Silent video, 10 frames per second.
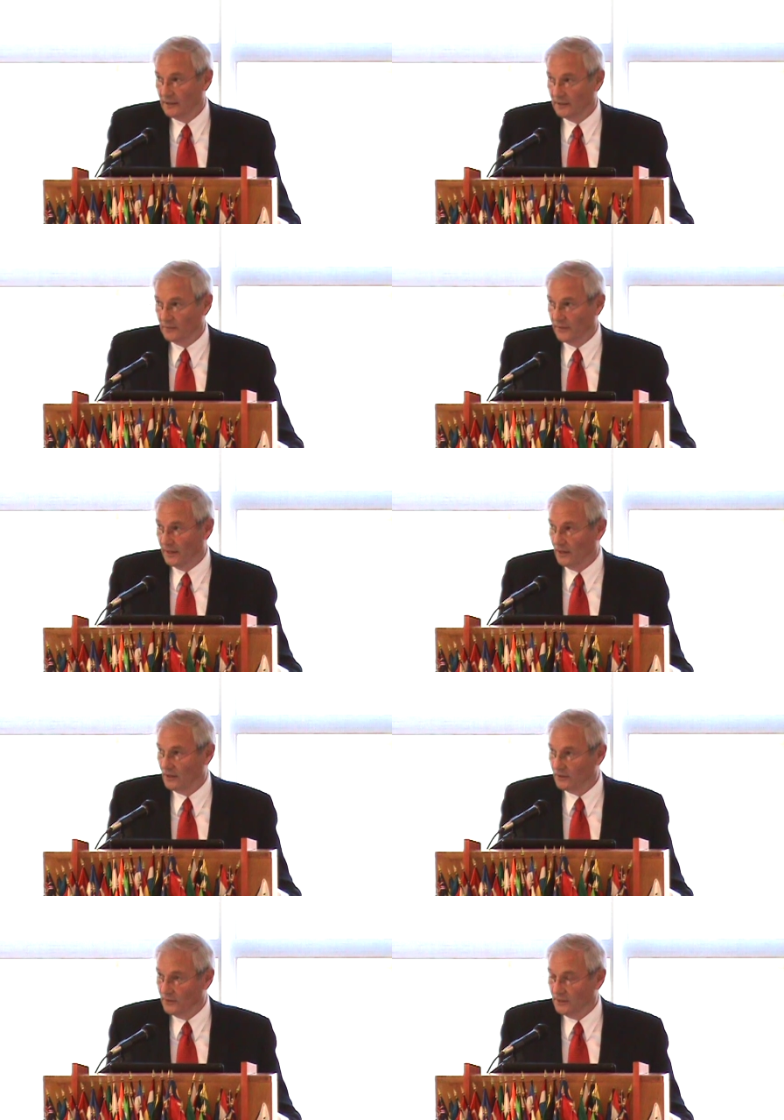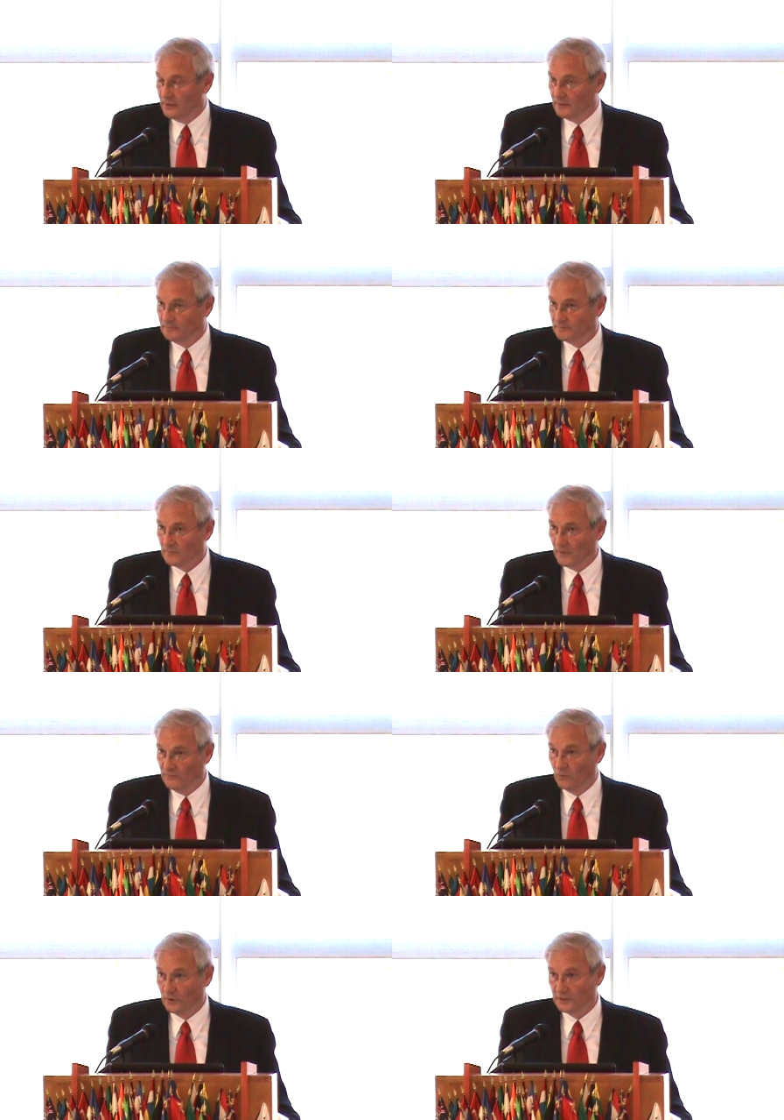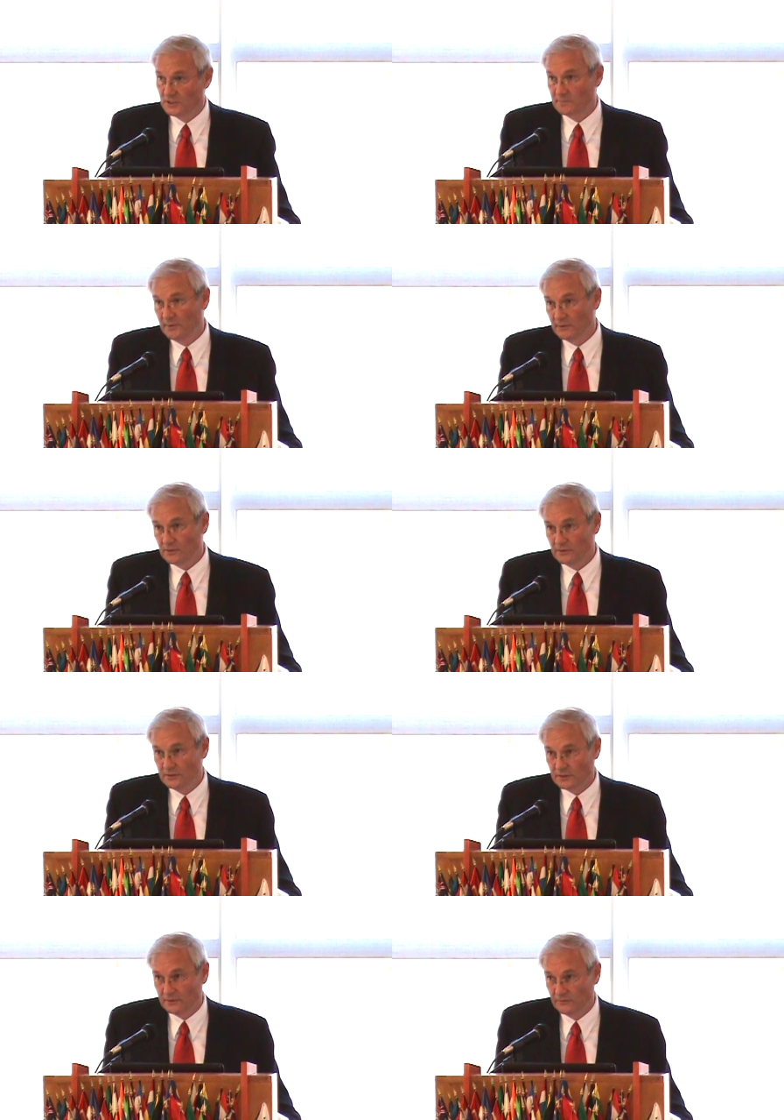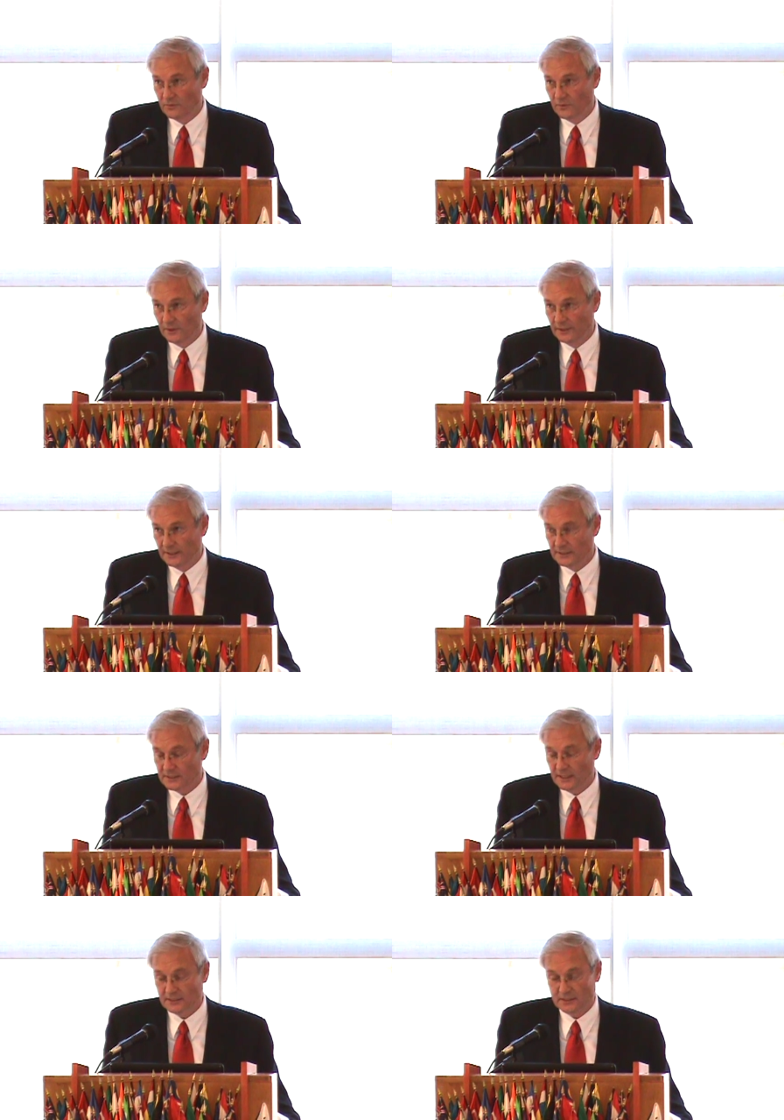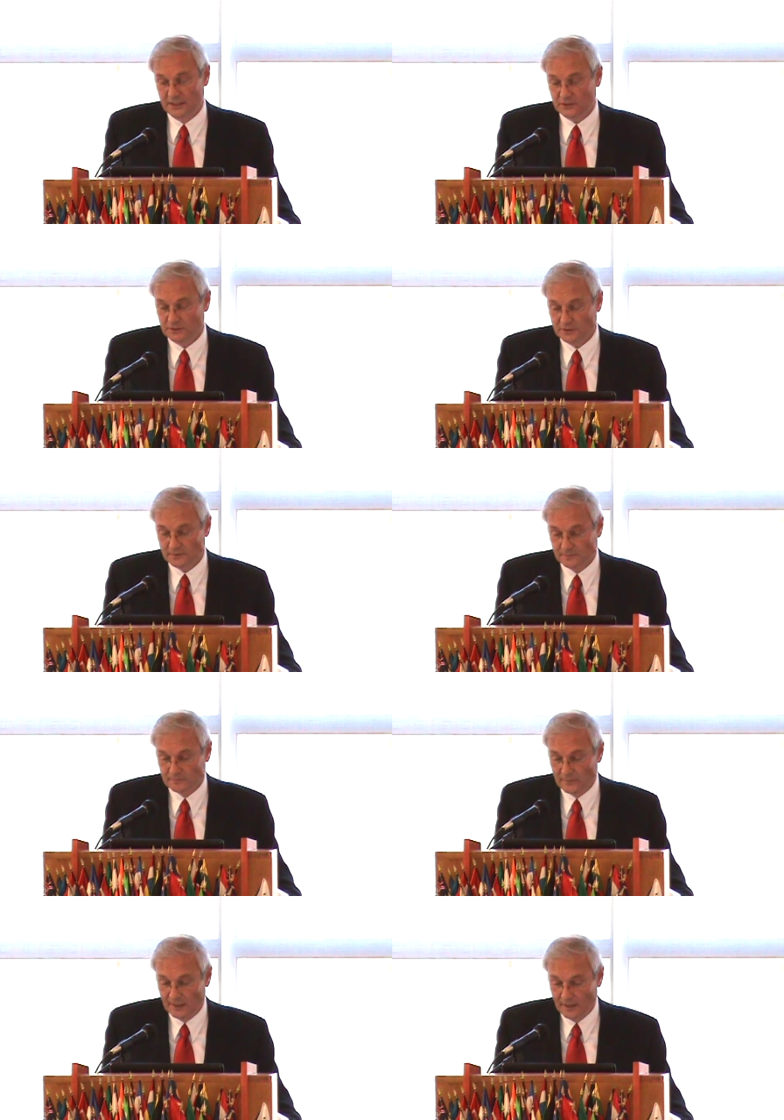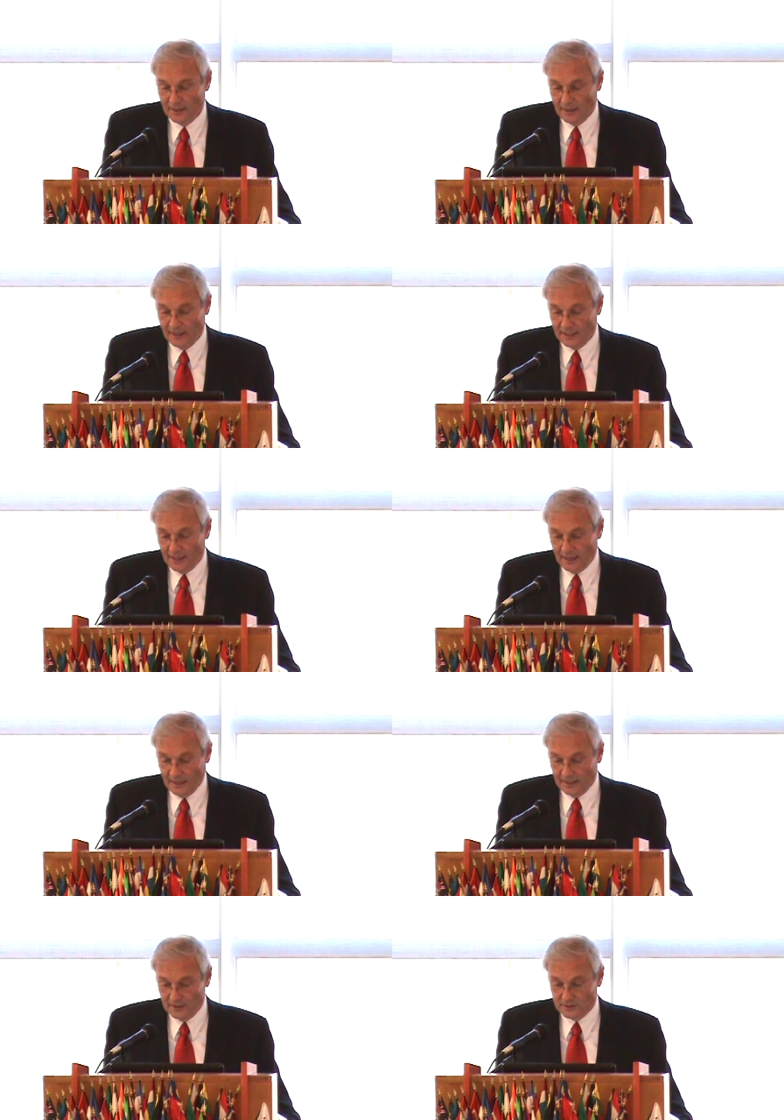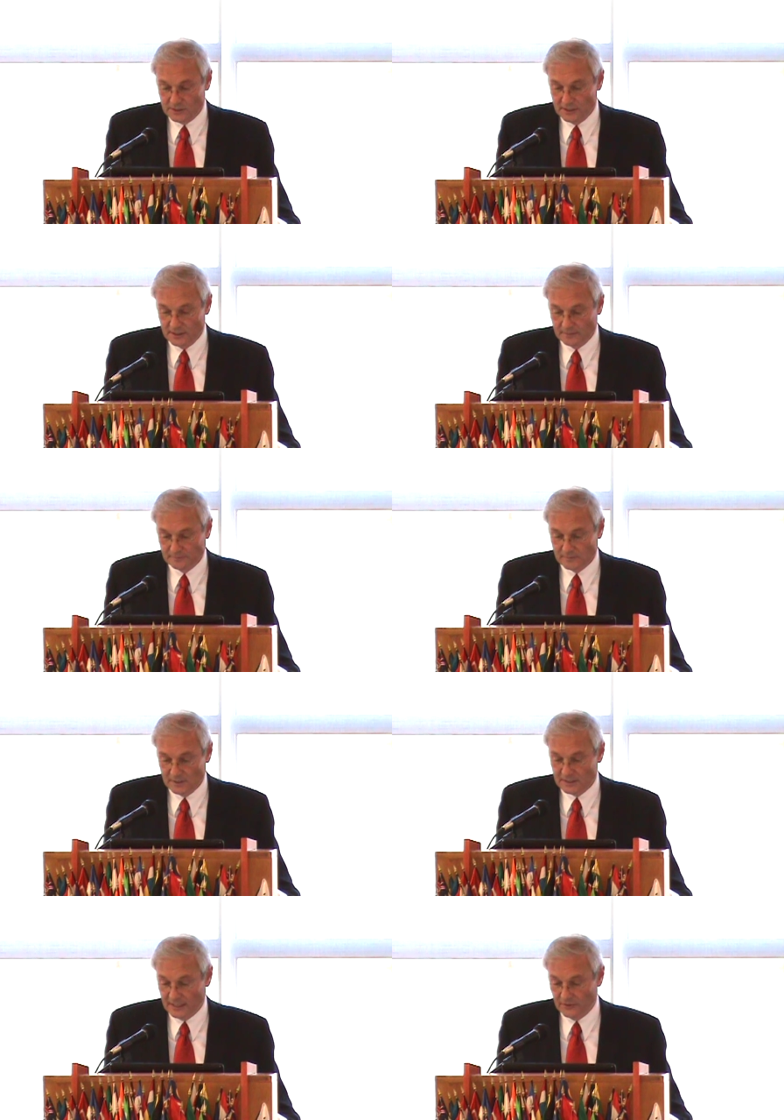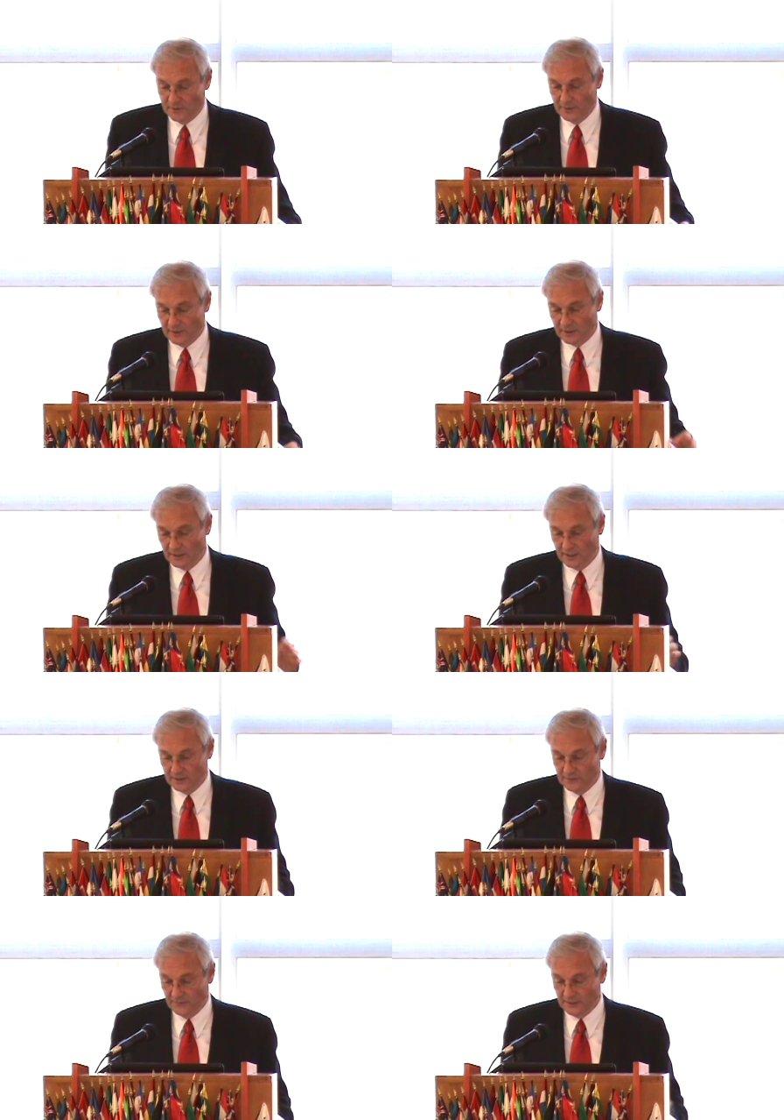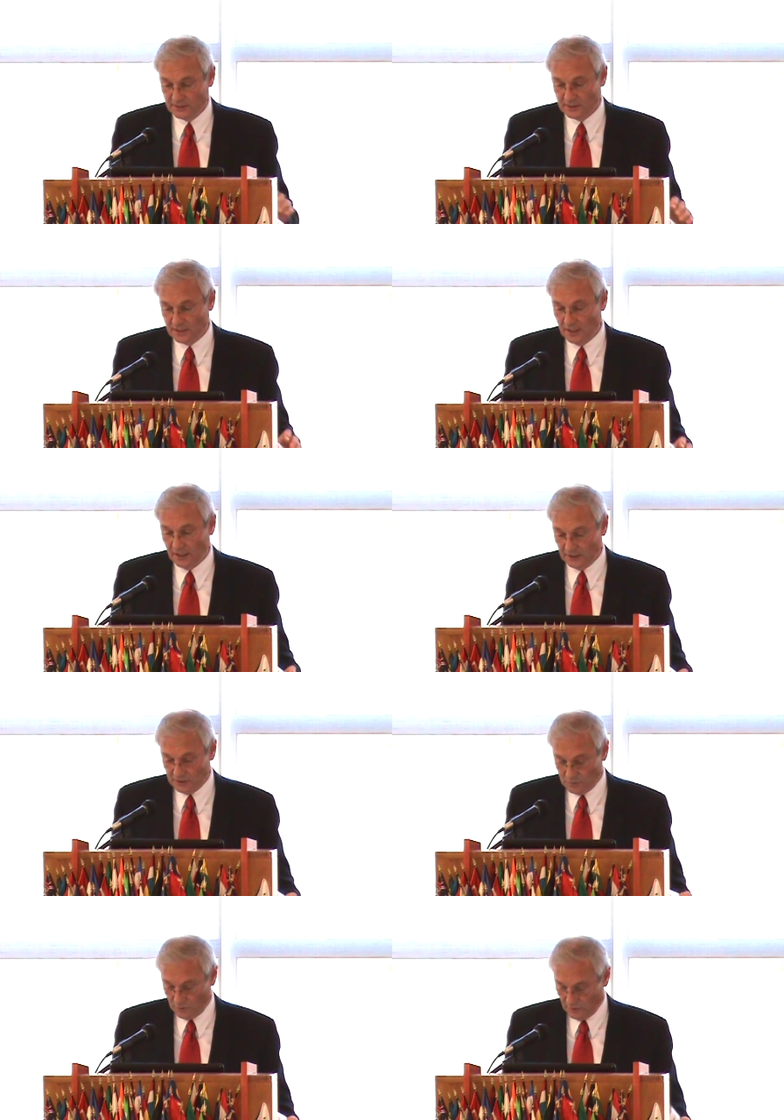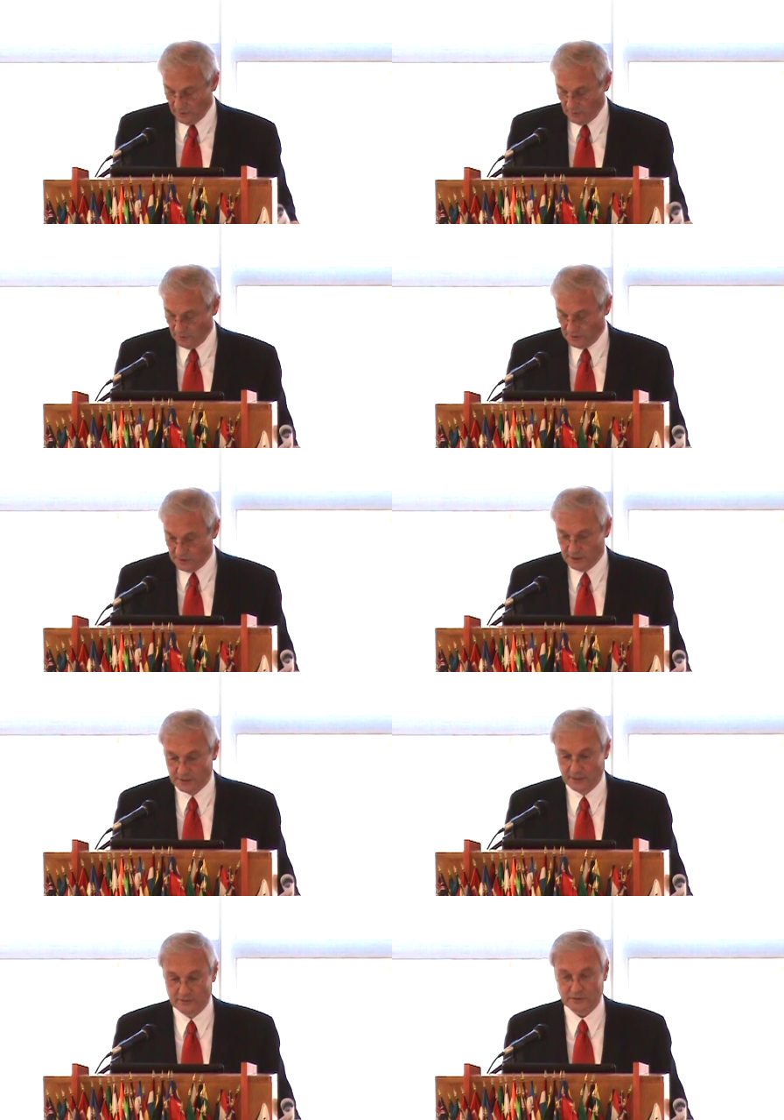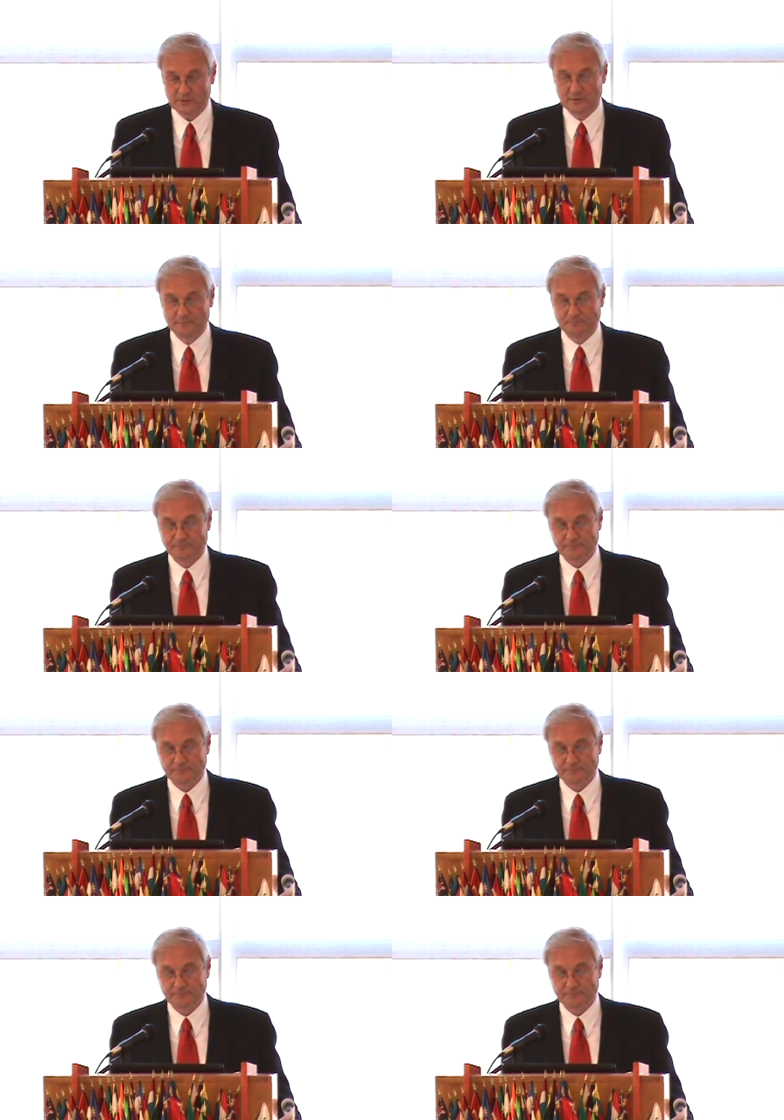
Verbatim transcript: uh, uh, they hung the, um, the four conspirators for the Lincoln assassinations and I is um, the South American uh, Defense College, or in other words, the dictator school.